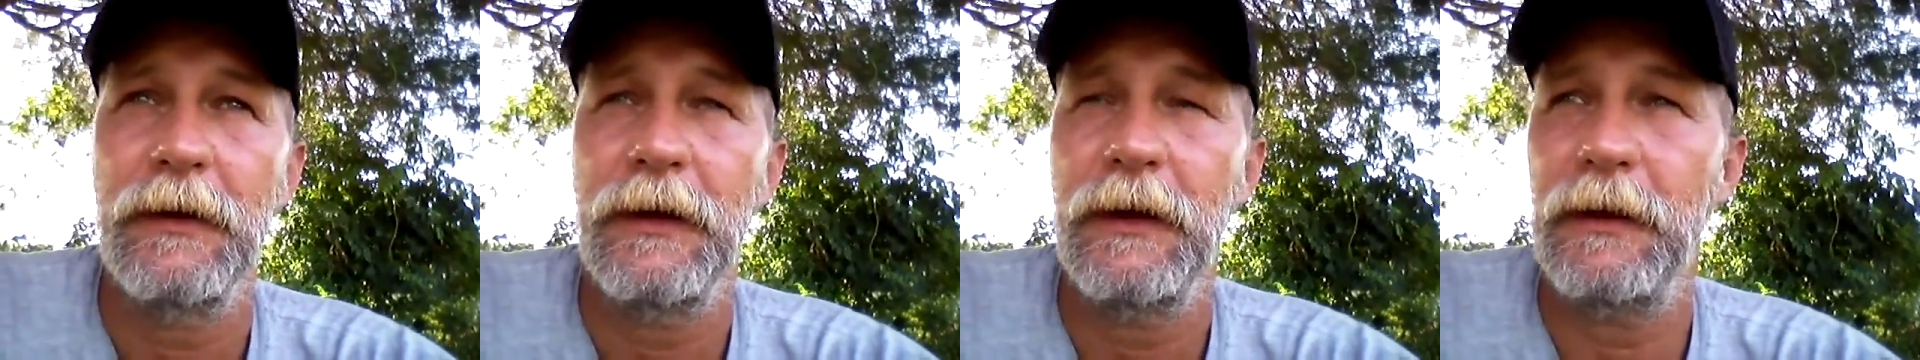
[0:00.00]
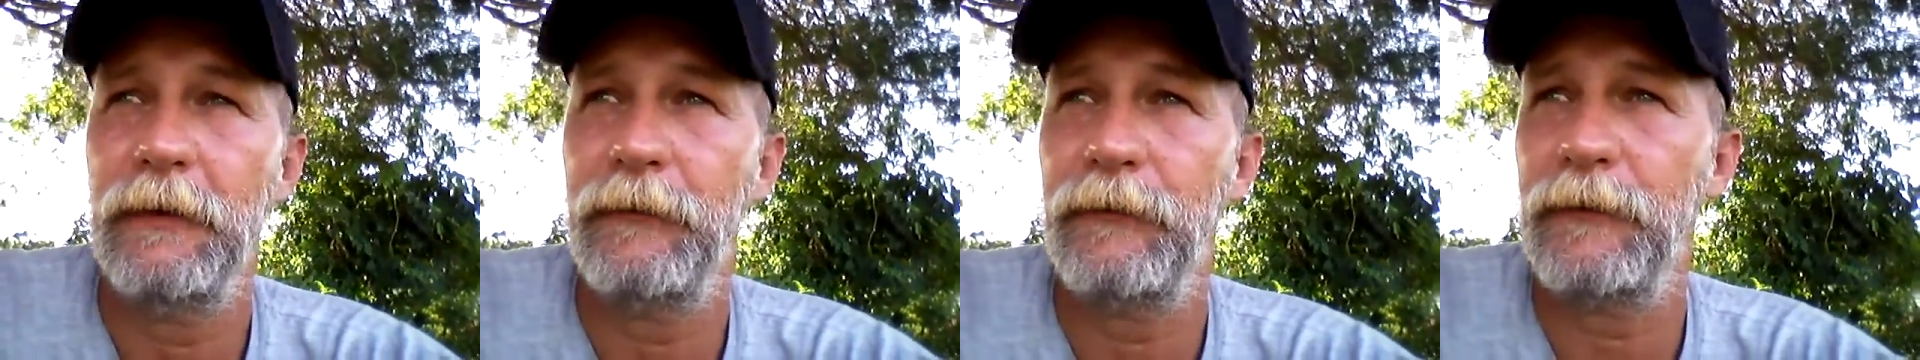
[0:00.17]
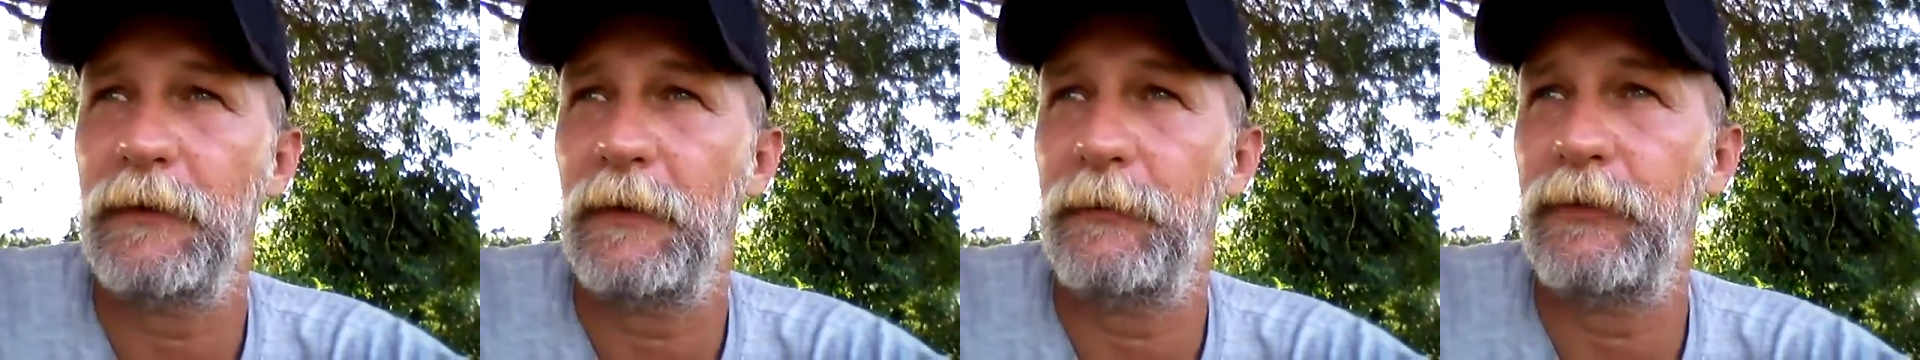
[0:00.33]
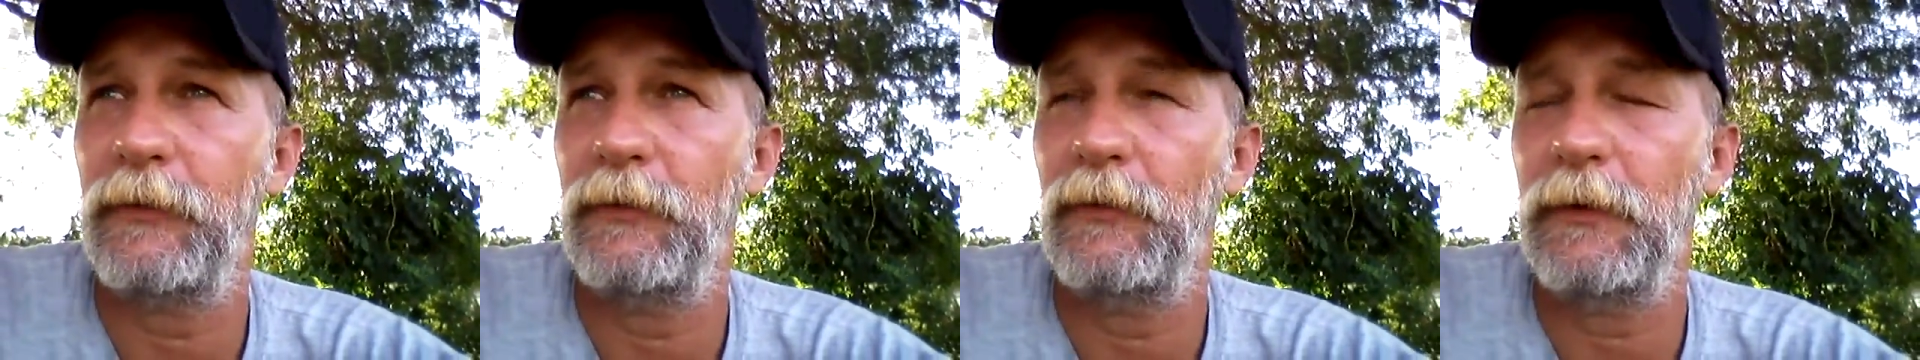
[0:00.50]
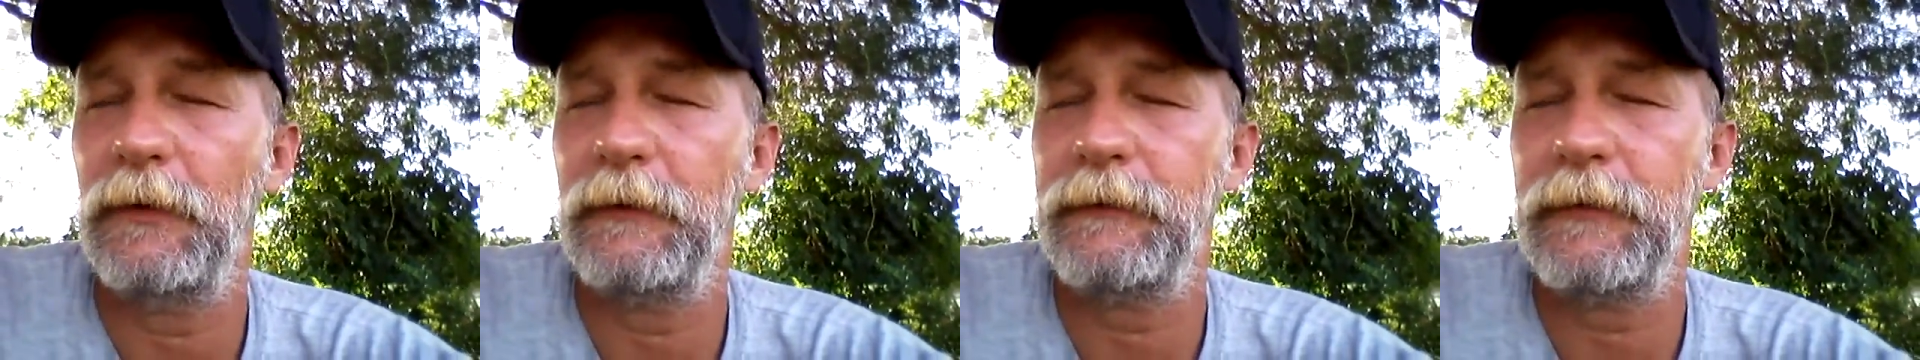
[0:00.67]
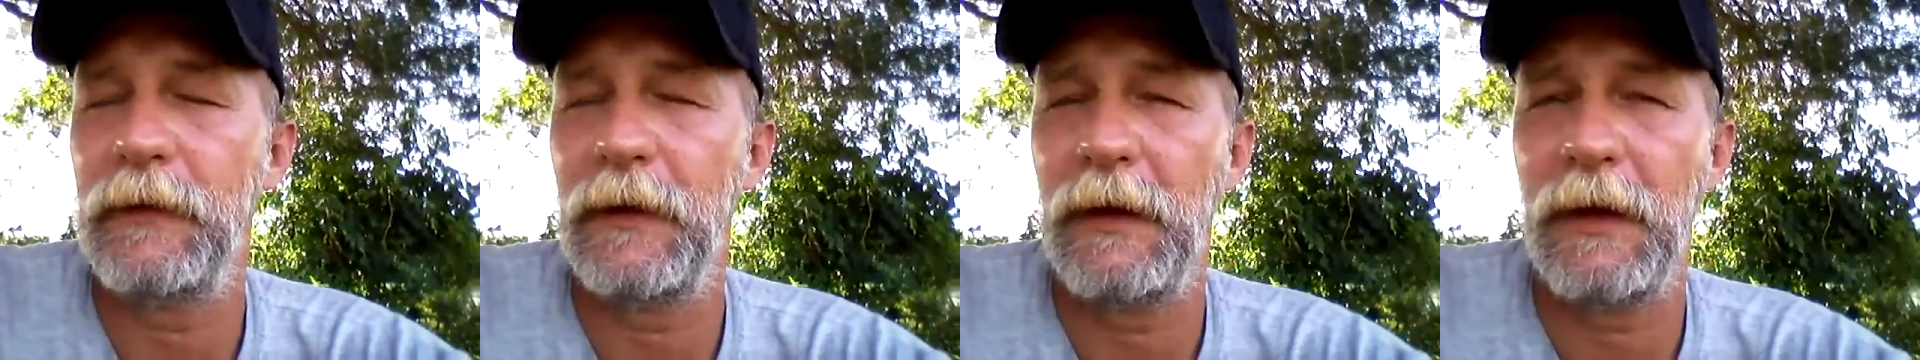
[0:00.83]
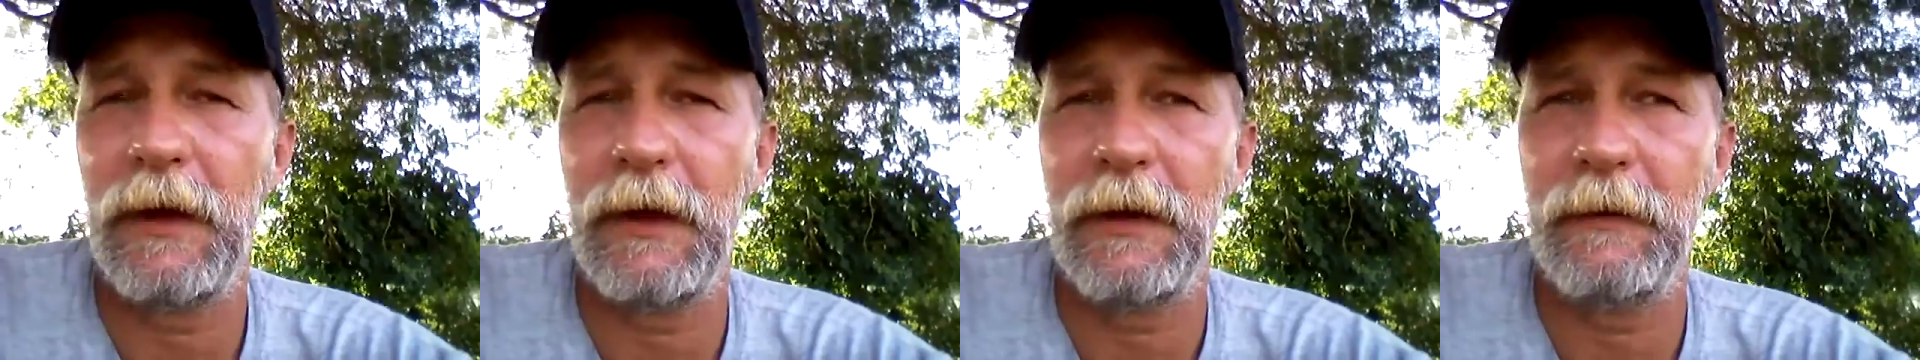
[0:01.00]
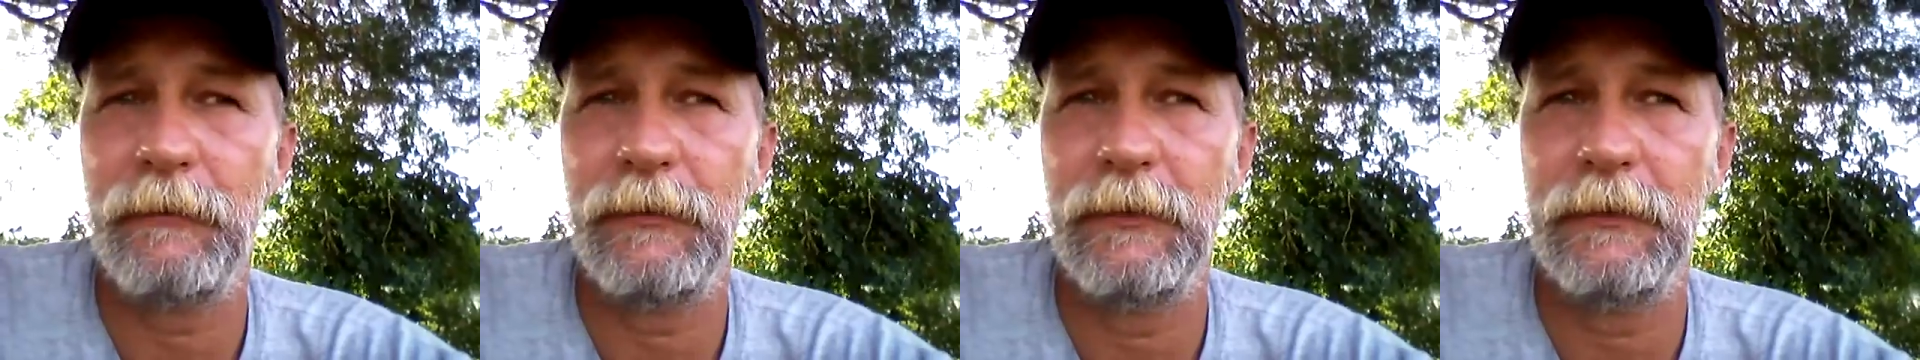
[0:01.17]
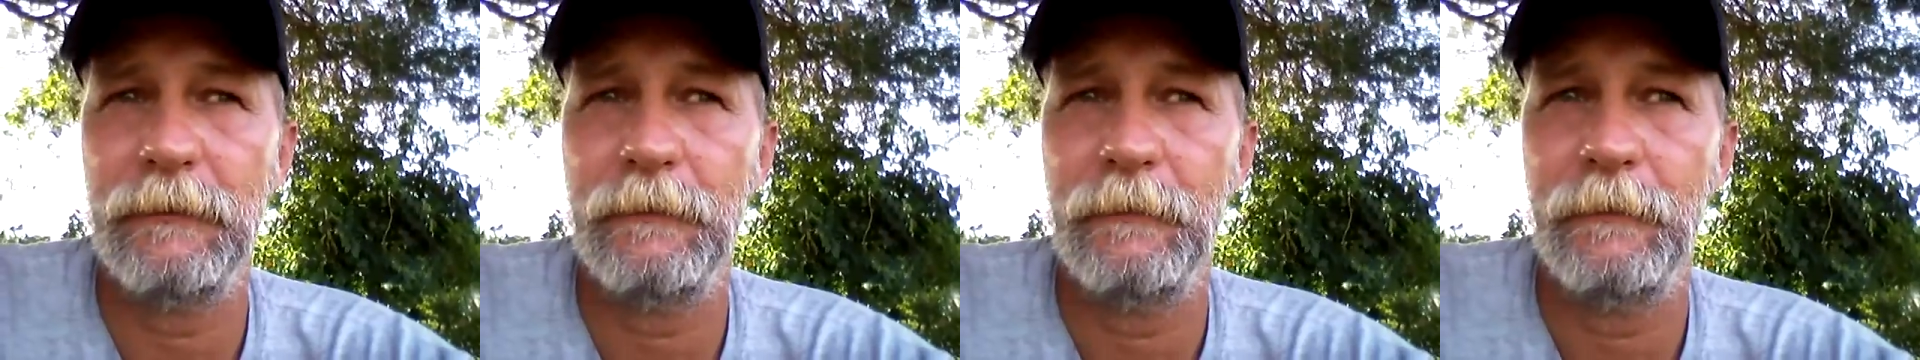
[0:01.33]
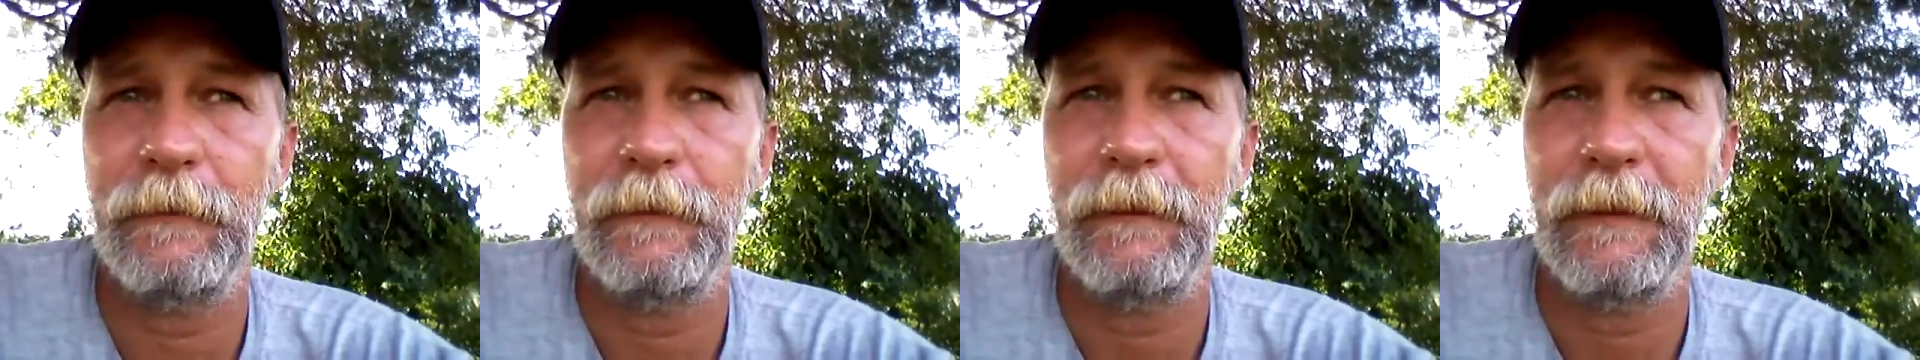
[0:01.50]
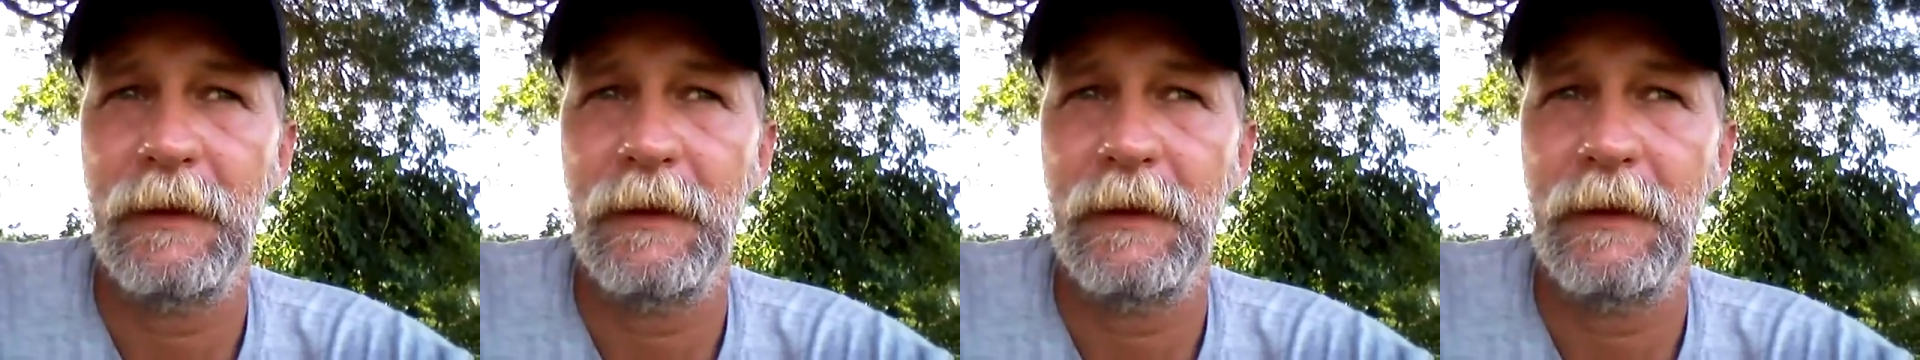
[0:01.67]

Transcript: And if something was to happen